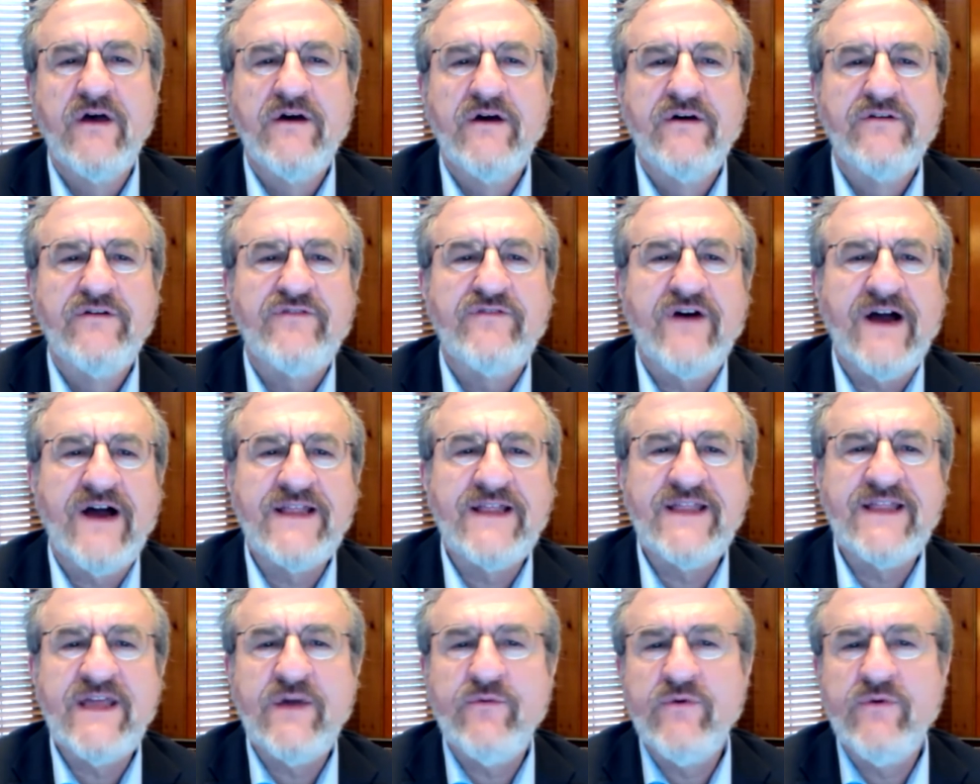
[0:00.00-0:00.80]

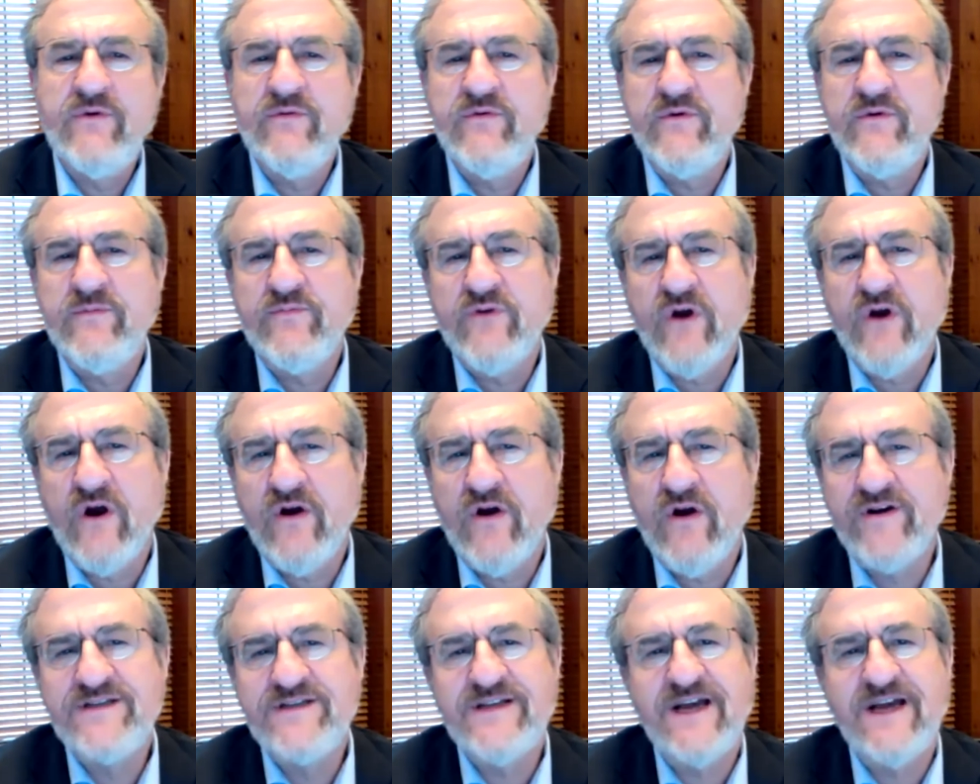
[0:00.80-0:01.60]
Finally, we will
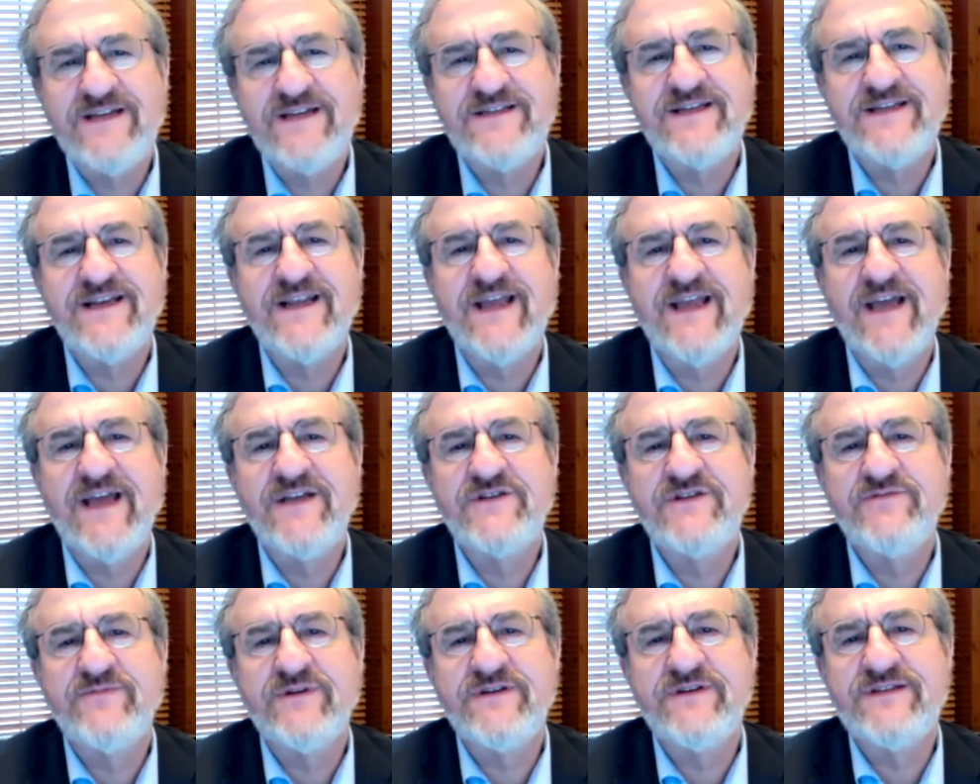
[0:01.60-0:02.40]
prioritize
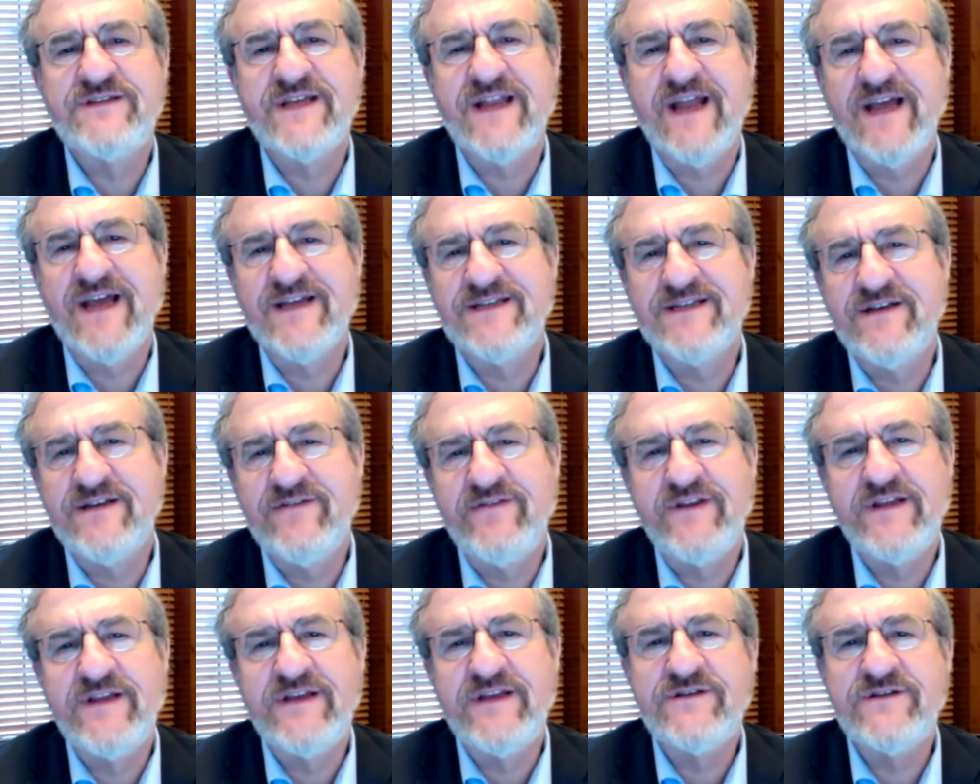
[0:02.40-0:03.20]
engagements and
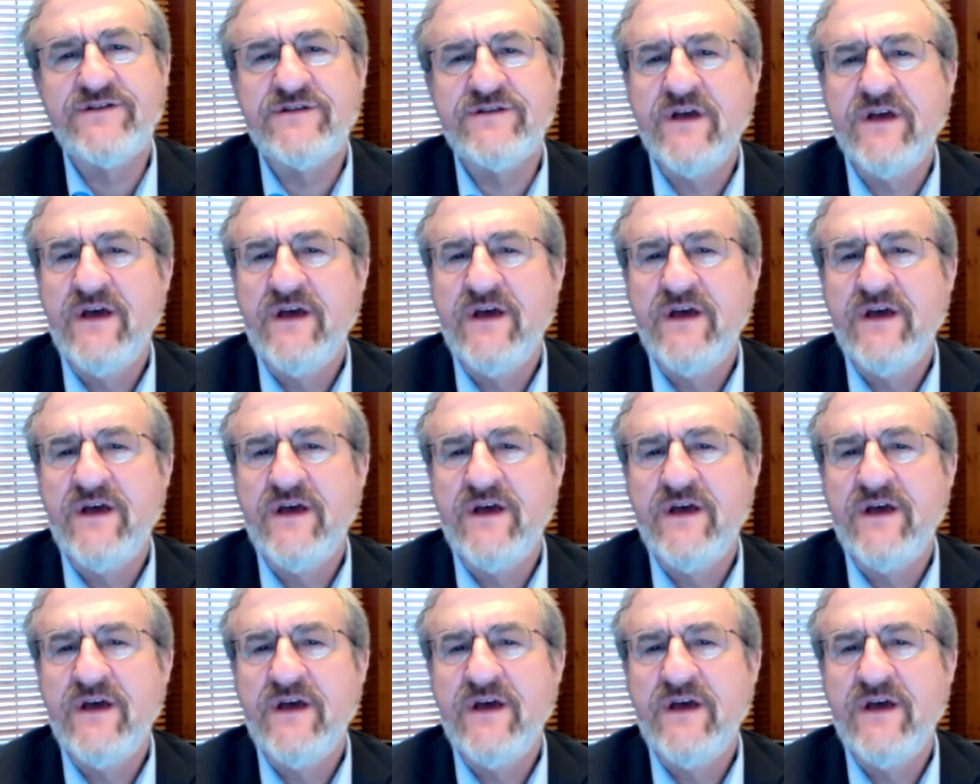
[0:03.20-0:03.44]
activities